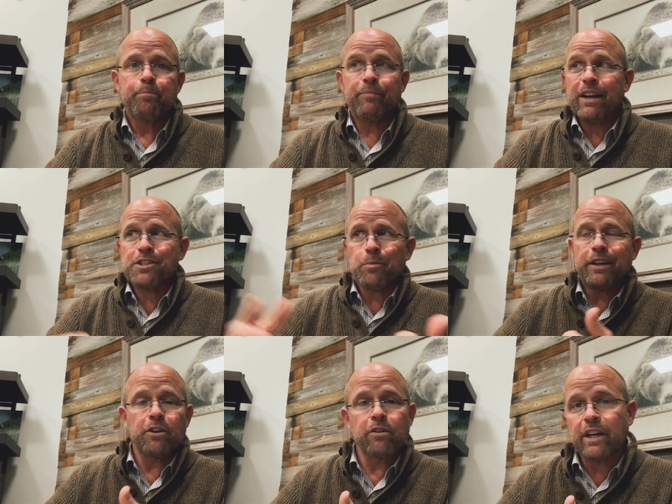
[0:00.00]
Not so I
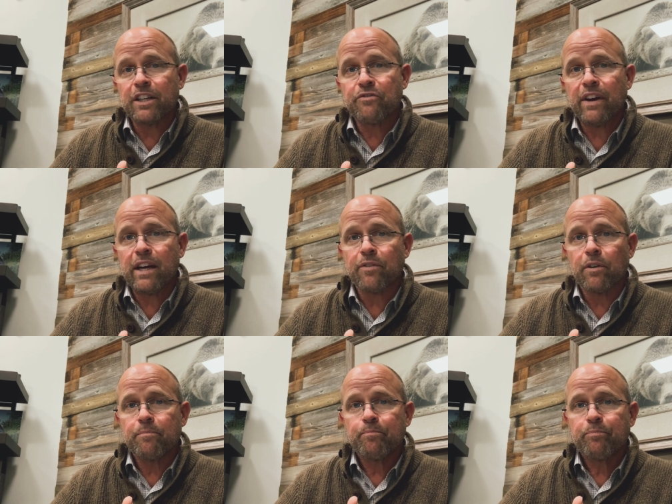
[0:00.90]
can earn God's
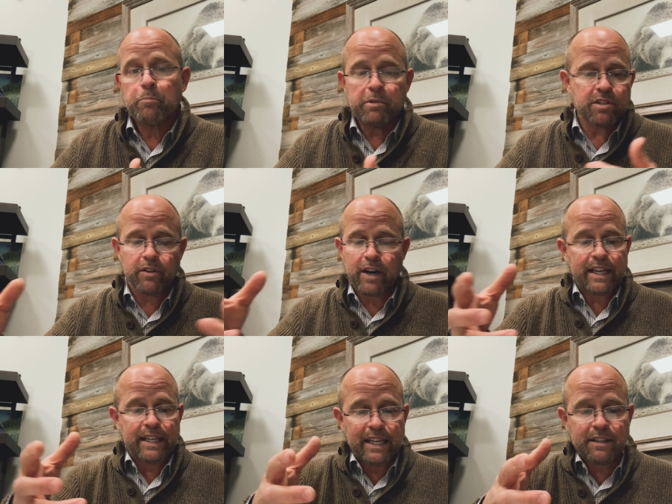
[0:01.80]
favor, but so that I
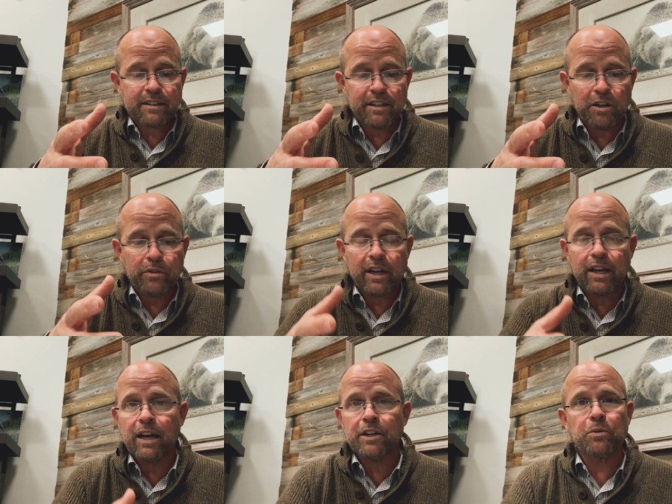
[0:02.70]
can get to know the
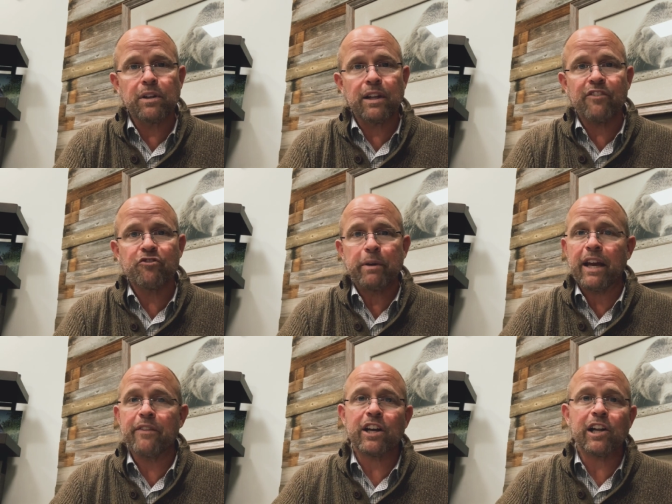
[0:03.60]
God who loved me.
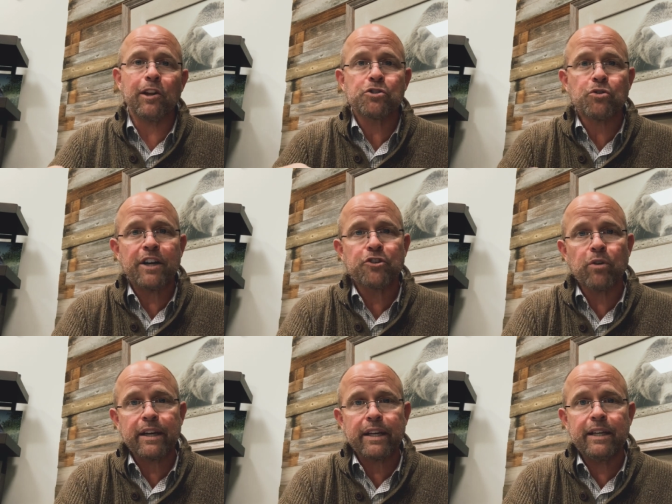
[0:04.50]
And the closer I
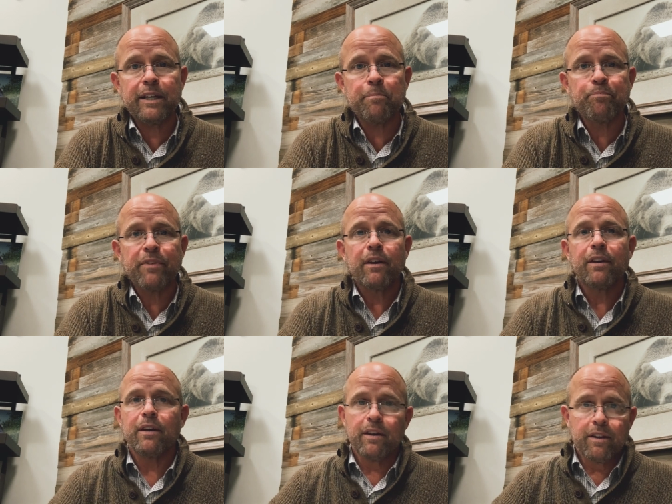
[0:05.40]
draw to him,
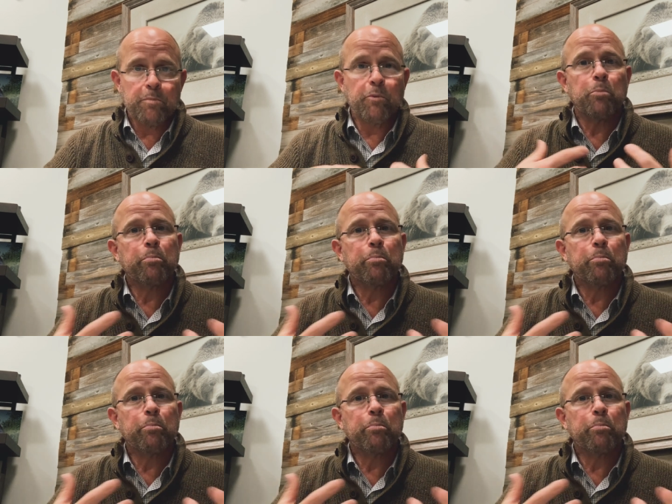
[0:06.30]
the more